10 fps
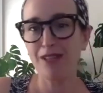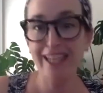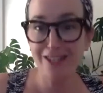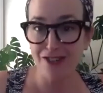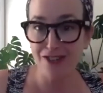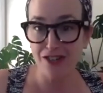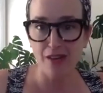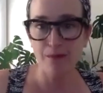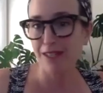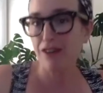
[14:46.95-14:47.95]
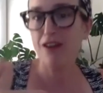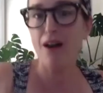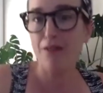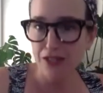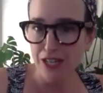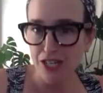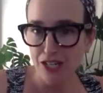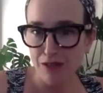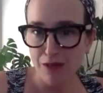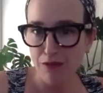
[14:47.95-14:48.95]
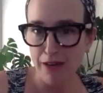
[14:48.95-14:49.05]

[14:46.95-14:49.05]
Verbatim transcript: relationships and our conversation with